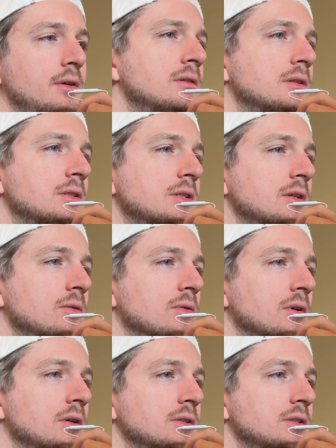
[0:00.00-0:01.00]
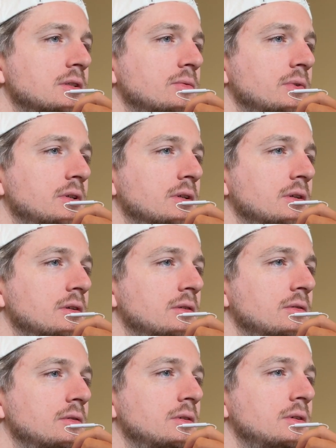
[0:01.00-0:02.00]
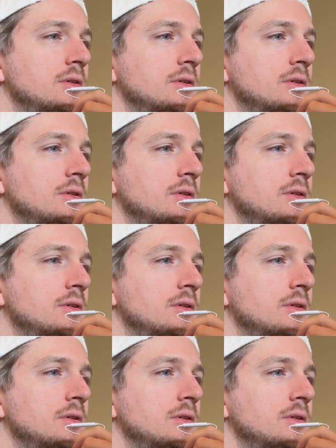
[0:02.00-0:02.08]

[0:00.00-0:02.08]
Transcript: Let's see, where else did we go?